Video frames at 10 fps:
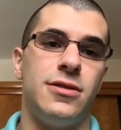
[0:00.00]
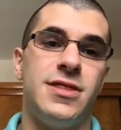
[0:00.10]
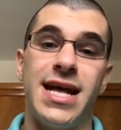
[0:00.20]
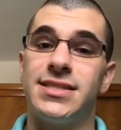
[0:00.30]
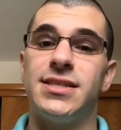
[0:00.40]

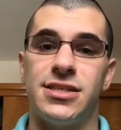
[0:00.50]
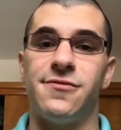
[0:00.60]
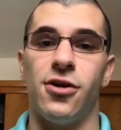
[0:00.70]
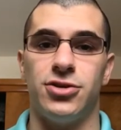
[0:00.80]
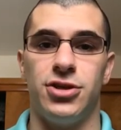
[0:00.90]
That's a
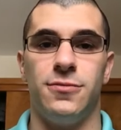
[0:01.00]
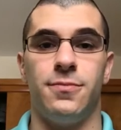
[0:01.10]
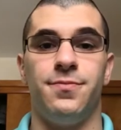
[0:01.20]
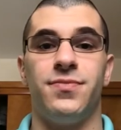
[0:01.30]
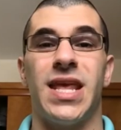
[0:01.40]
dysfunction.
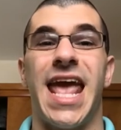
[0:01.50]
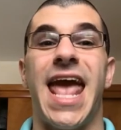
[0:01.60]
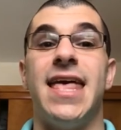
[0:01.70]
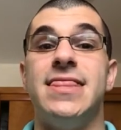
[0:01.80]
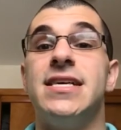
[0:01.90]

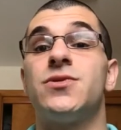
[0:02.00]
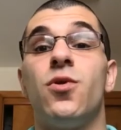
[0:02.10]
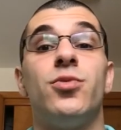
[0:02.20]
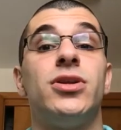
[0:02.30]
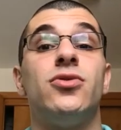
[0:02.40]
And this
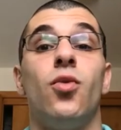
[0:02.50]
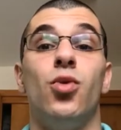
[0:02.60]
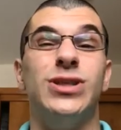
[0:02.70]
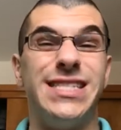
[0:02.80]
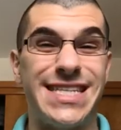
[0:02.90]

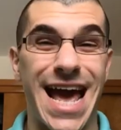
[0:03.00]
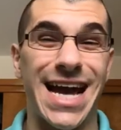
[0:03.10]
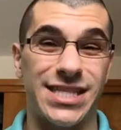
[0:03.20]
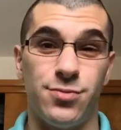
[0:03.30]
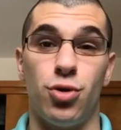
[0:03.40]
woman was
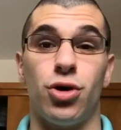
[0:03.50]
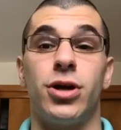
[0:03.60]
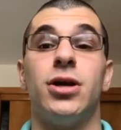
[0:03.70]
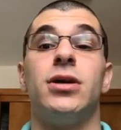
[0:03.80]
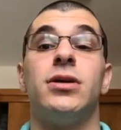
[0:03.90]

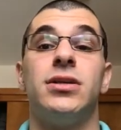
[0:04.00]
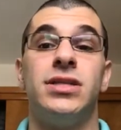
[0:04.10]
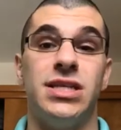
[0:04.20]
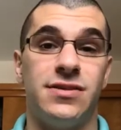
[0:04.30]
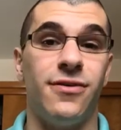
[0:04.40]
textbook
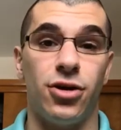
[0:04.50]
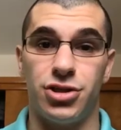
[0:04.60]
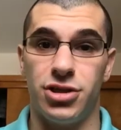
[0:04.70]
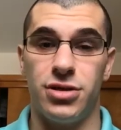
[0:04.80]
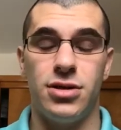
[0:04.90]

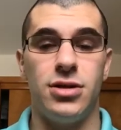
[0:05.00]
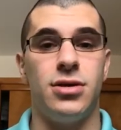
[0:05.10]
dysfunction.